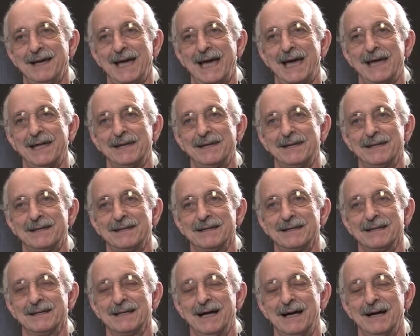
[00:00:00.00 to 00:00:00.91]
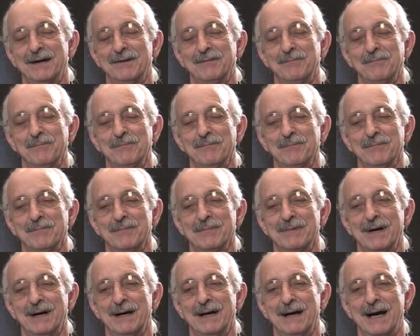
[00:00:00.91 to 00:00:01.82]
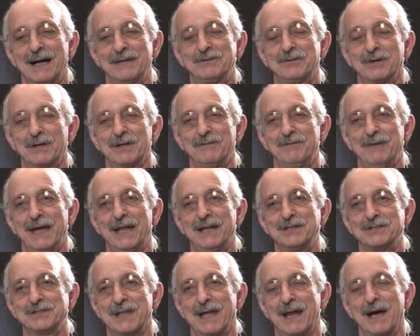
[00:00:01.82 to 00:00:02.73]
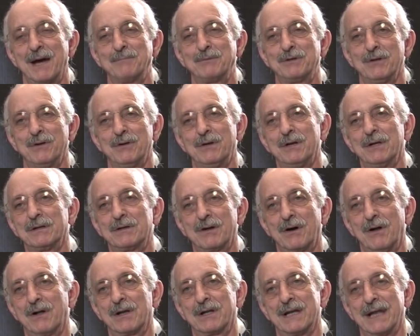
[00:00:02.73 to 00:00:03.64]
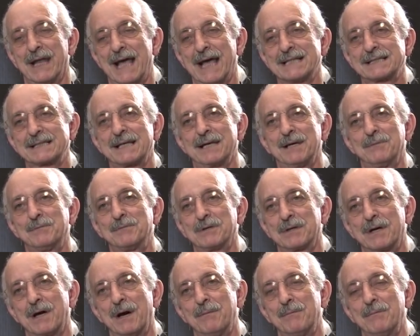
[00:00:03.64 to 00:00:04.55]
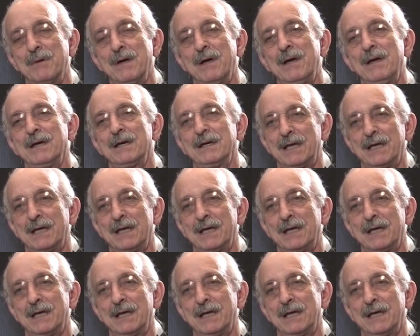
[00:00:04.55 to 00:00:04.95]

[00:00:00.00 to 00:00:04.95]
And I took advantage of that opportunity and called and asked him to come